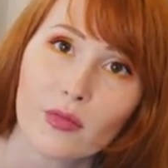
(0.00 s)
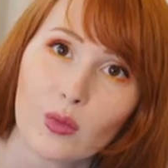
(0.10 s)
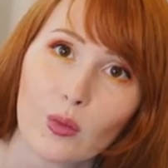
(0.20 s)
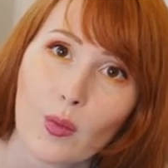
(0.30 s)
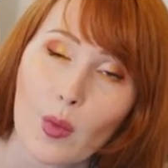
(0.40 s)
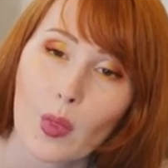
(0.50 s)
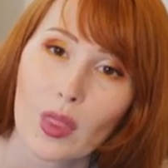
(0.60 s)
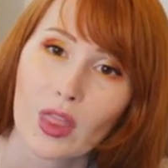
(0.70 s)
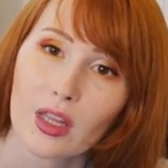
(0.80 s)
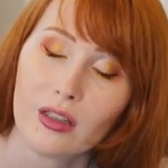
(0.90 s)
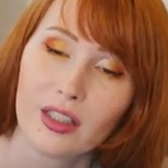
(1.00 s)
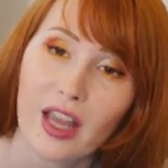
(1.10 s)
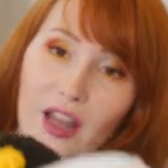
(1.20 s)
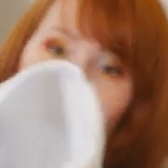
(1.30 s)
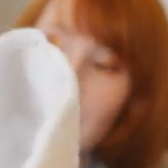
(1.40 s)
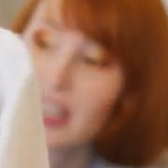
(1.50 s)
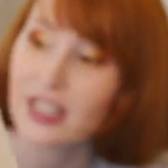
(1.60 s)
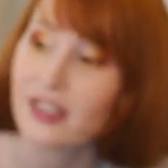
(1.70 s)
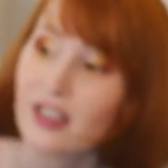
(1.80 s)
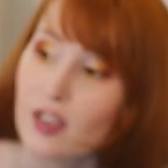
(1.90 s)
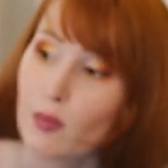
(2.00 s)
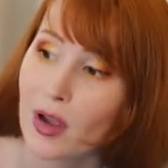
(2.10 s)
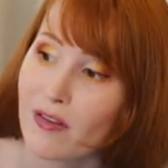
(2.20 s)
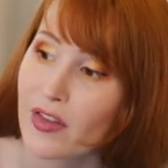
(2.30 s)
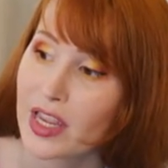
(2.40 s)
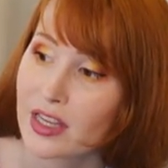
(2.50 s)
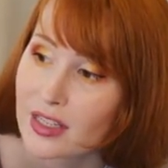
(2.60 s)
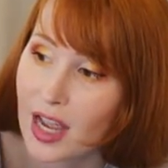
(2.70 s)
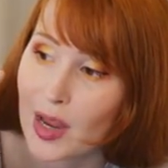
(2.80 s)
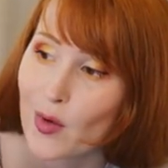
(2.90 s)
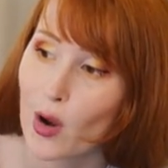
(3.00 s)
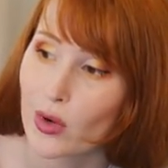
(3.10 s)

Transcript: go like that. Yeah, and it sits above his eyebrow